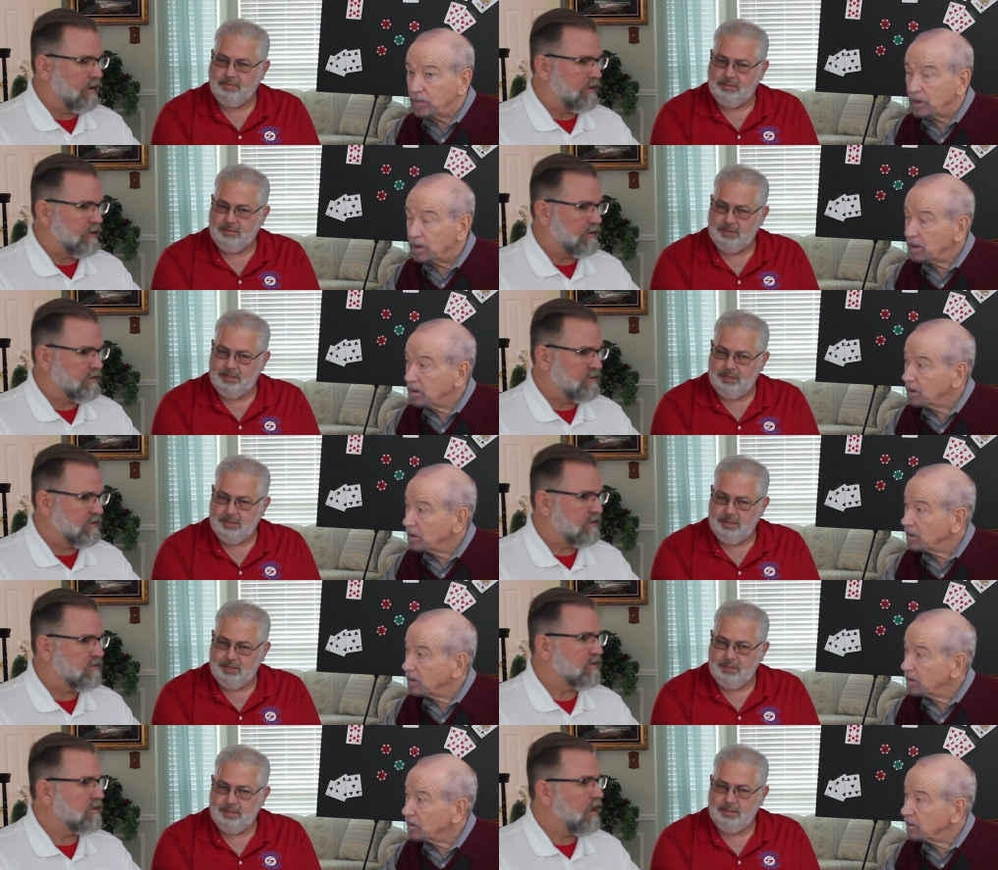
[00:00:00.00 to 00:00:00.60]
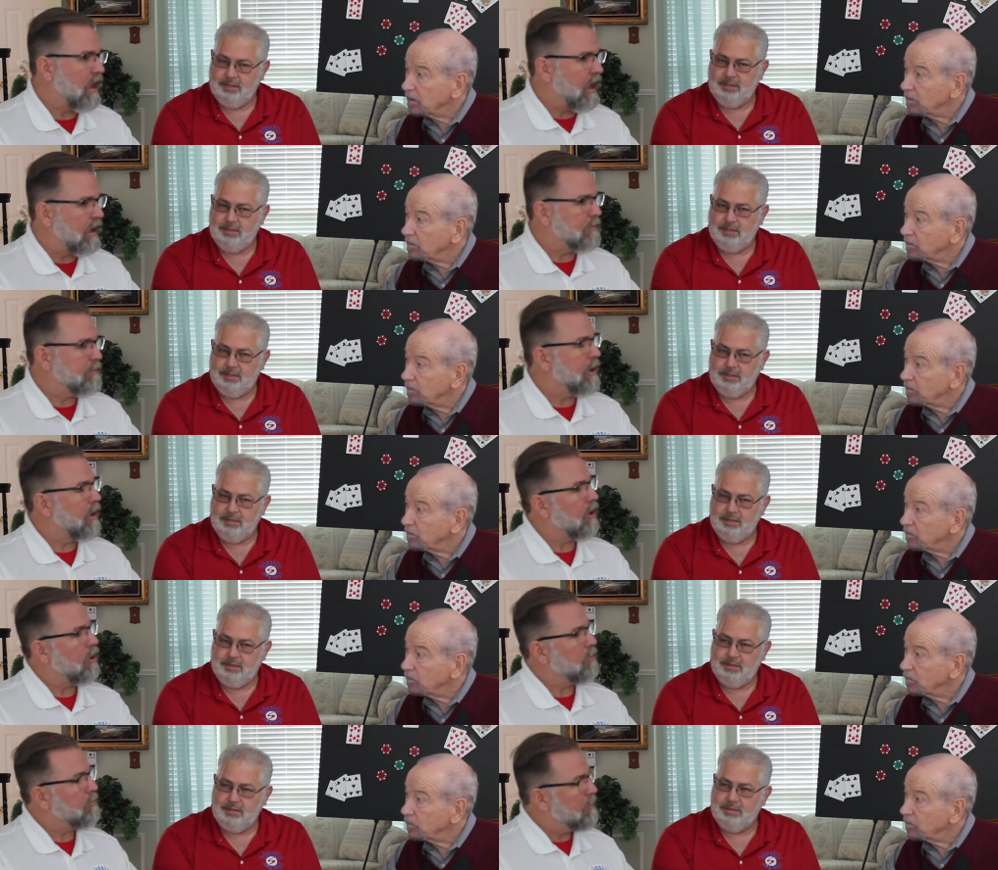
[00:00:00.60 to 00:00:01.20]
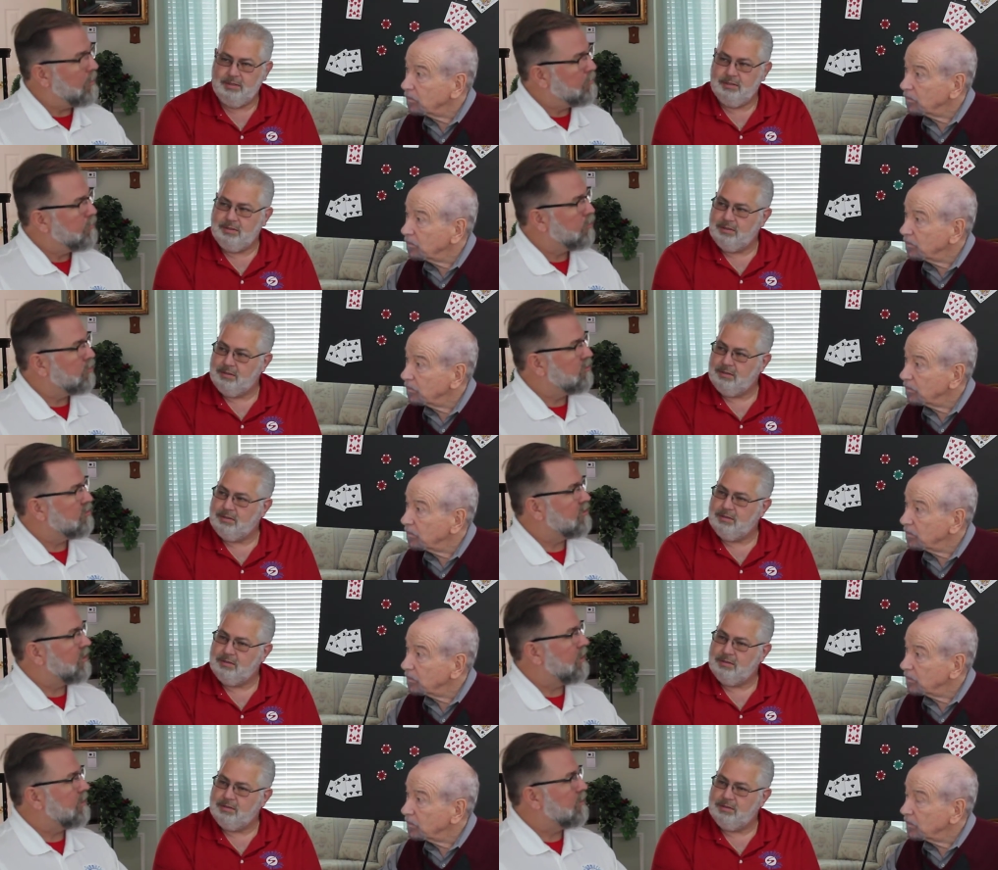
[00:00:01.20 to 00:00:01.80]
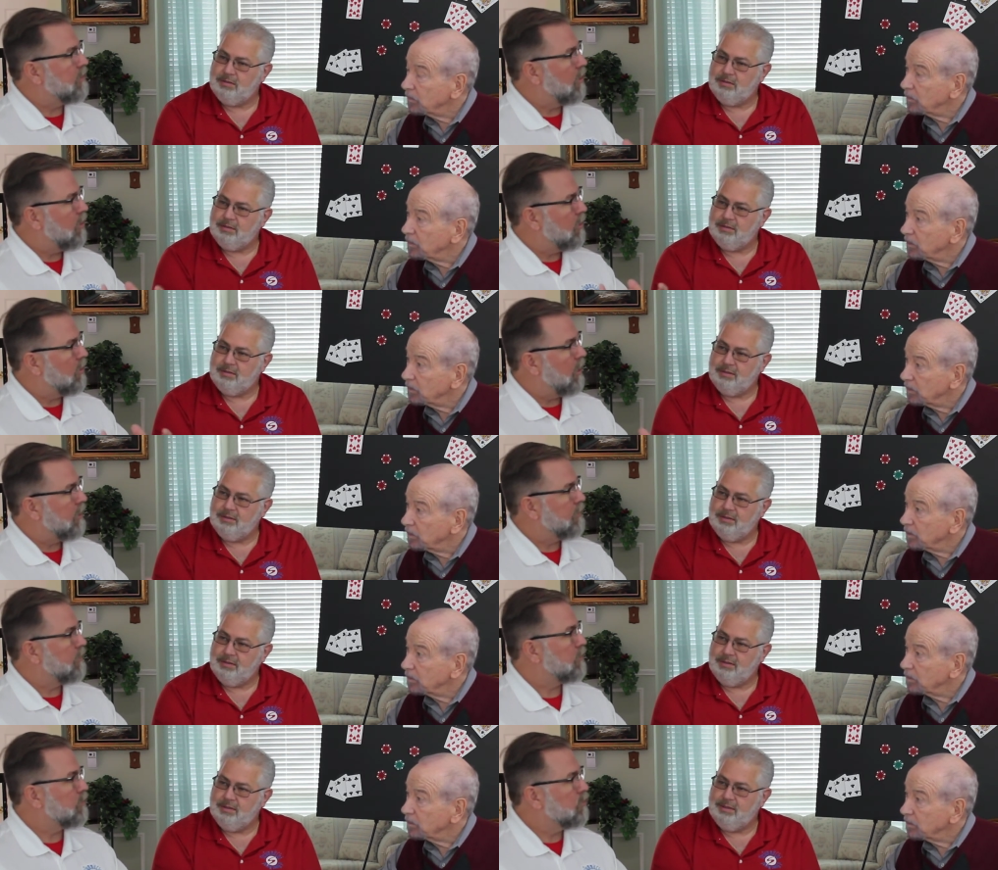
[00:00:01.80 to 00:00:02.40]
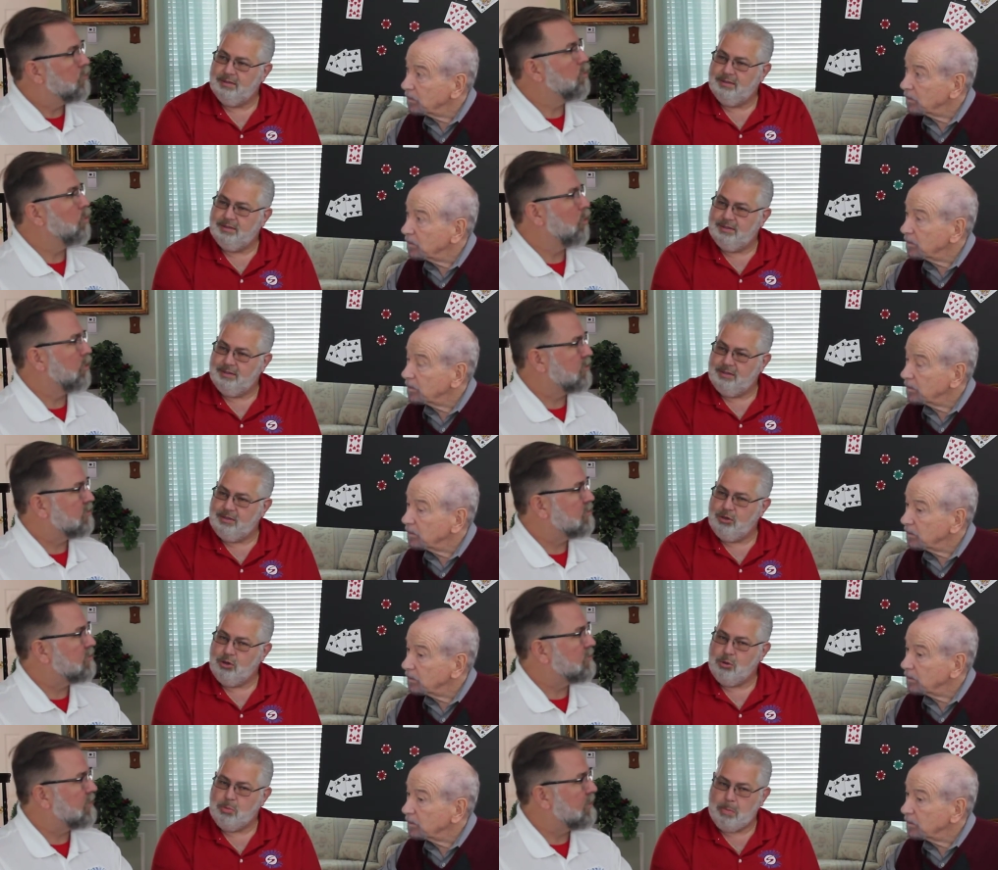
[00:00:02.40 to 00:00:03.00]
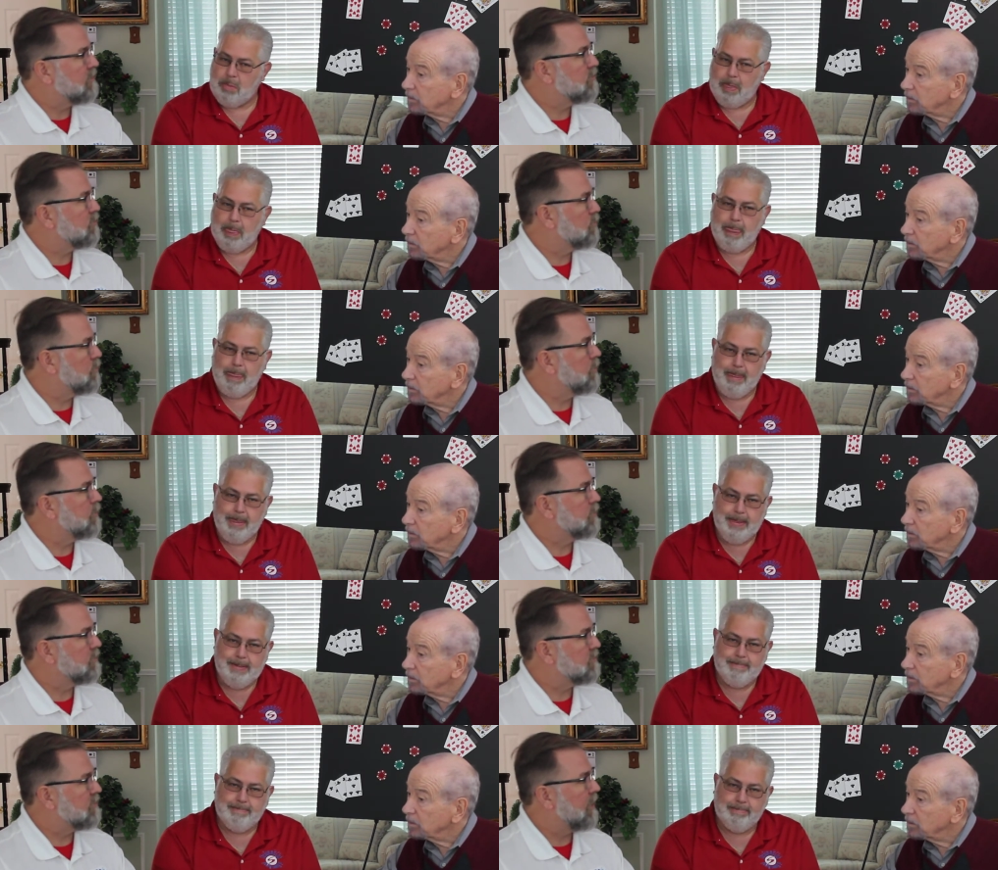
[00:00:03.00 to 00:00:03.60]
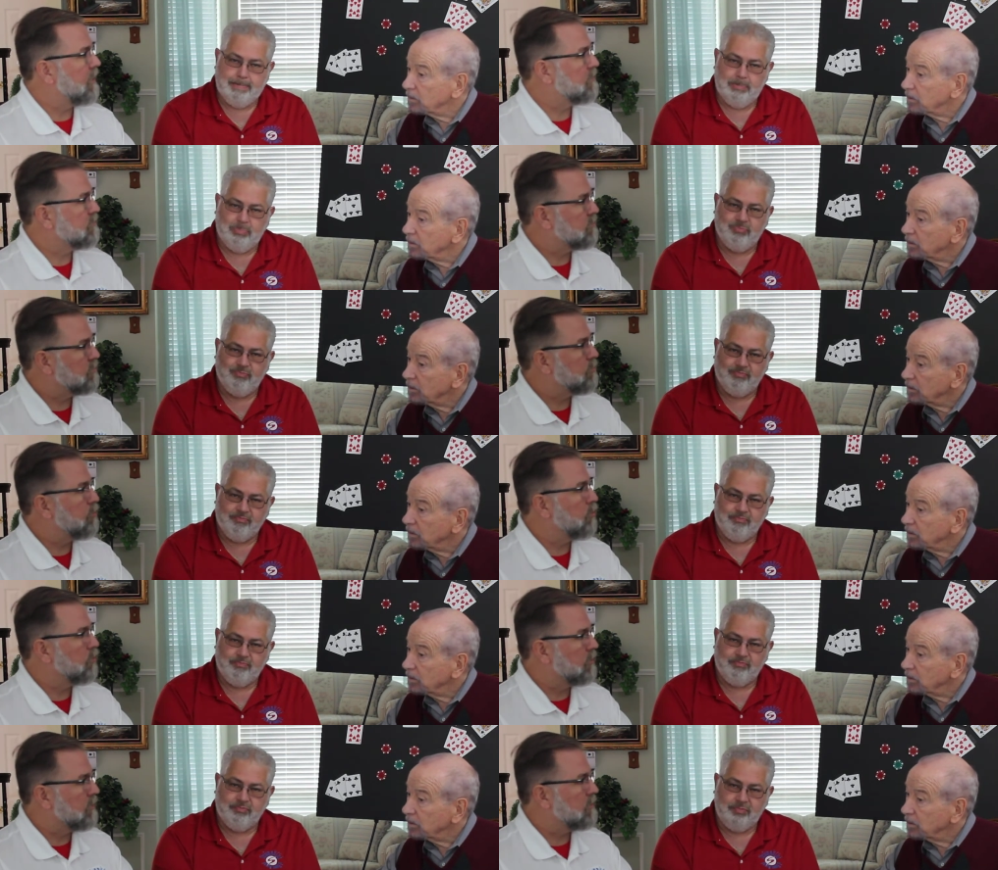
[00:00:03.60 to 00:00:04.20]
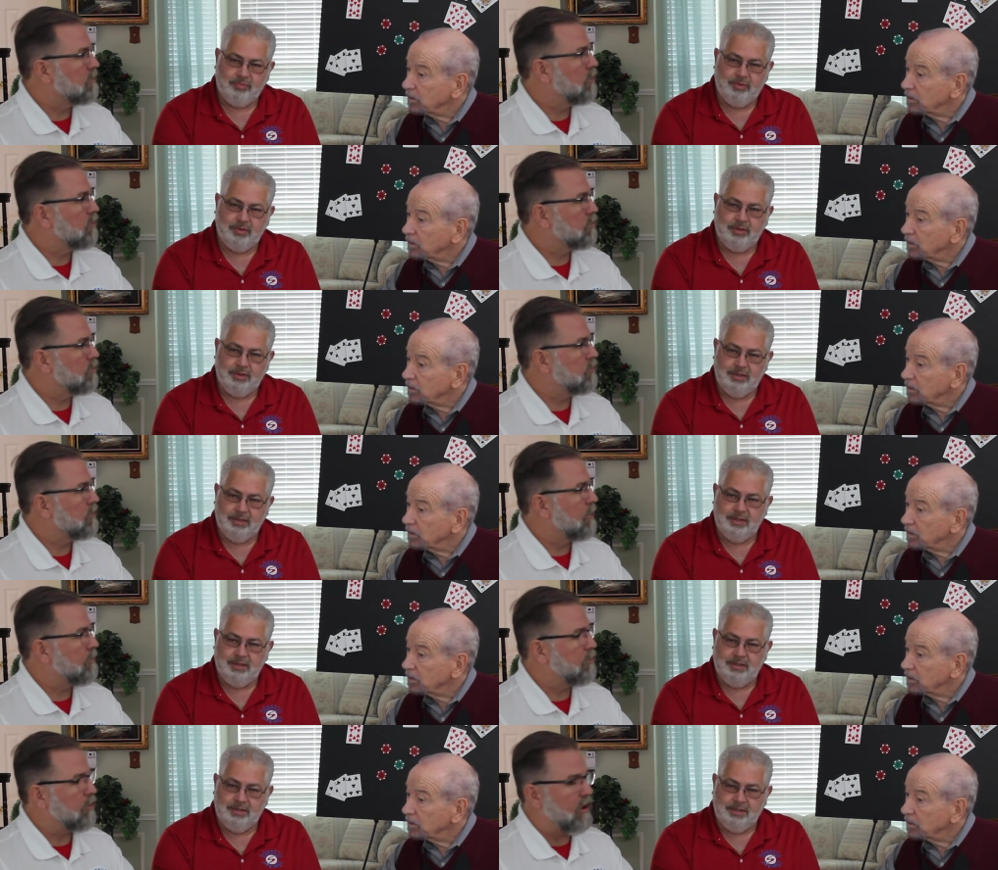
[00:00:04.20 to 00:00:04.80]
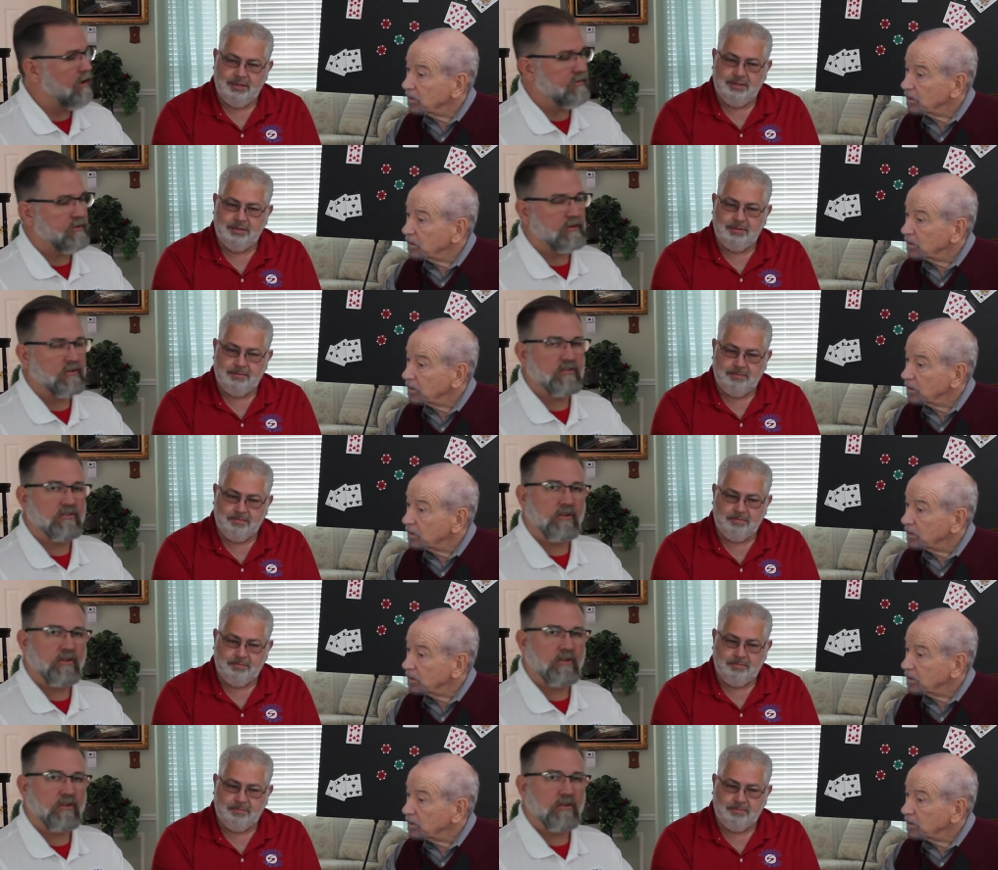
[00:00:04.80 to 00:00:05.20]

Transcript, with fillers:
Speaker 1: says a lot about our members and and the and the good works that they do here in town supporting local nonprofits.